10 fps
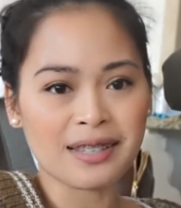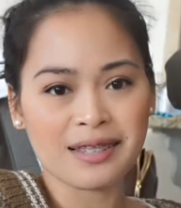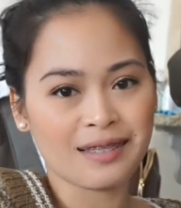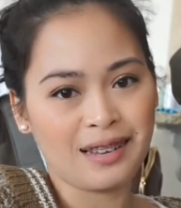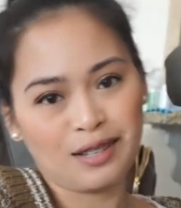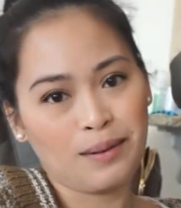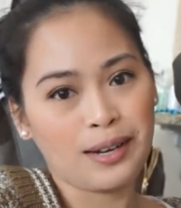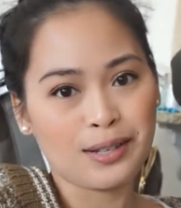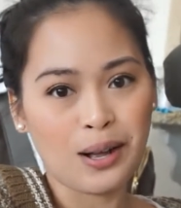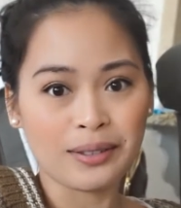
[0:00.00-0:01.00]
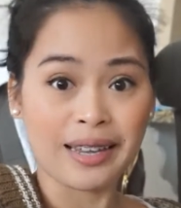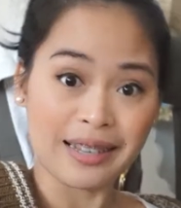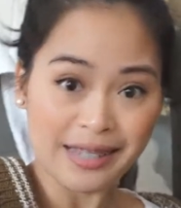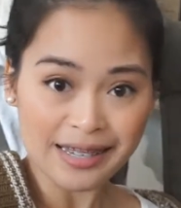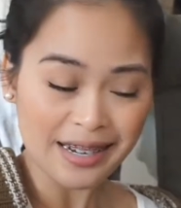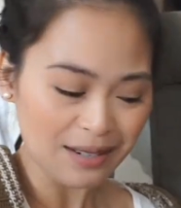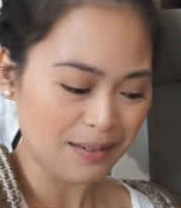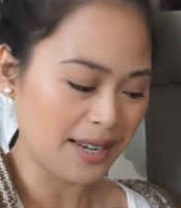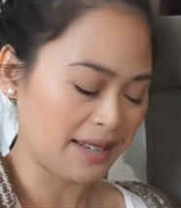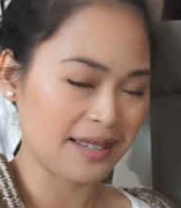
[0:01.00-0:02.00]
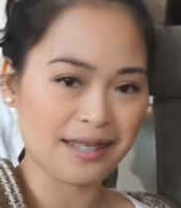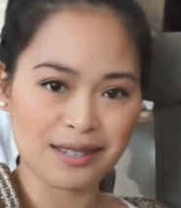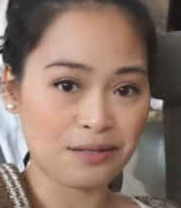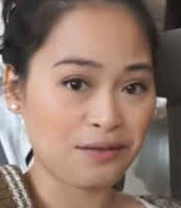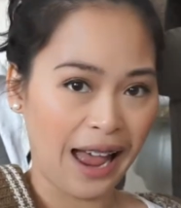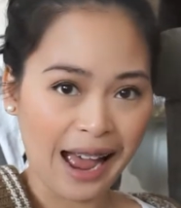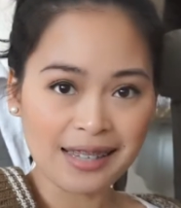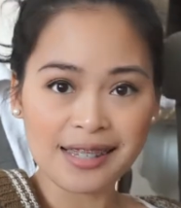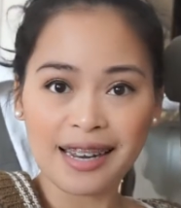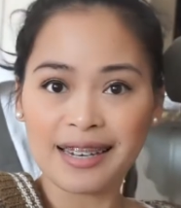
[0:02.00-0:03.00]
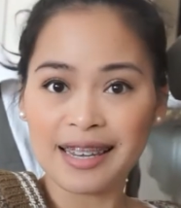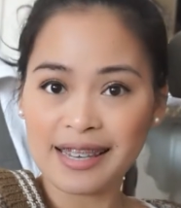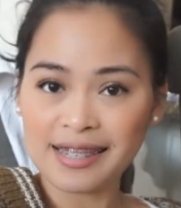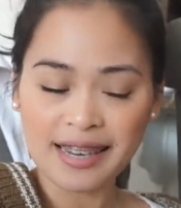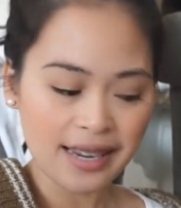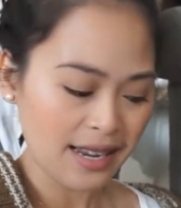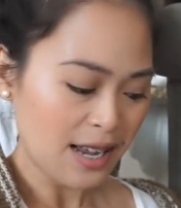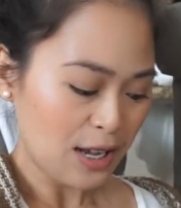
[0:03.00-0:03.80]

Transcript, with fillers: It's That's why it's called instant because it's fast and easy.